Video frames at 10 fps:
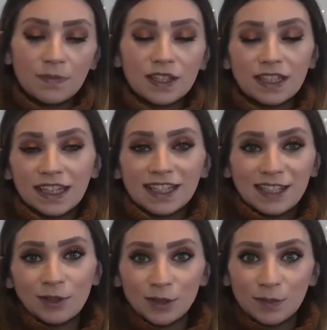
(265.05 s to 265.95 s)
It's like a
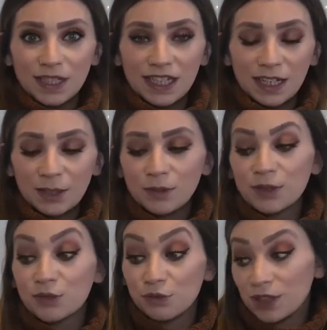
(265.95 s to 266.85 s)
silk material
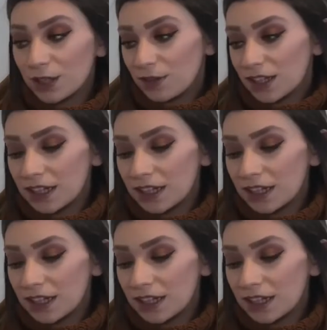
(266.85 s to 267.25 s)
that's really